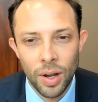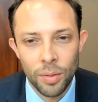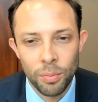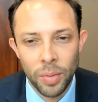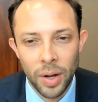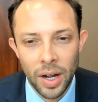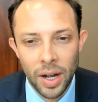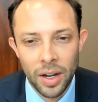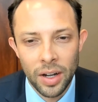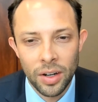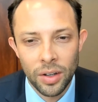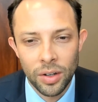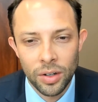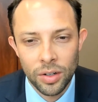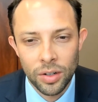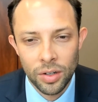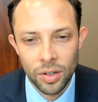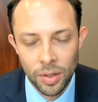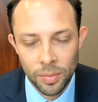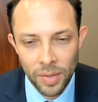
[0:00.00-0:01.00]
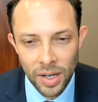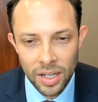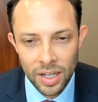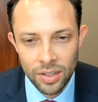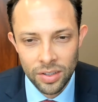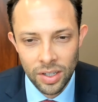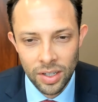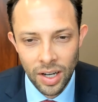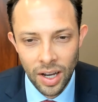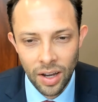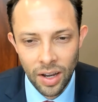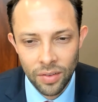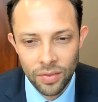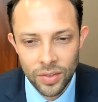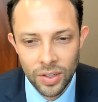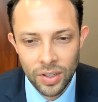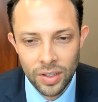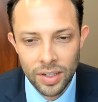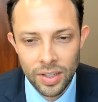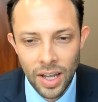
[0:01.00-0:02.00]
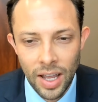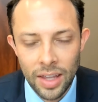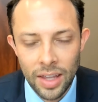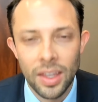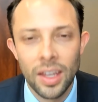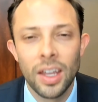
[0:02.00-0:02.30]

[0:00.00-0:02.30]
burial or cremation after your death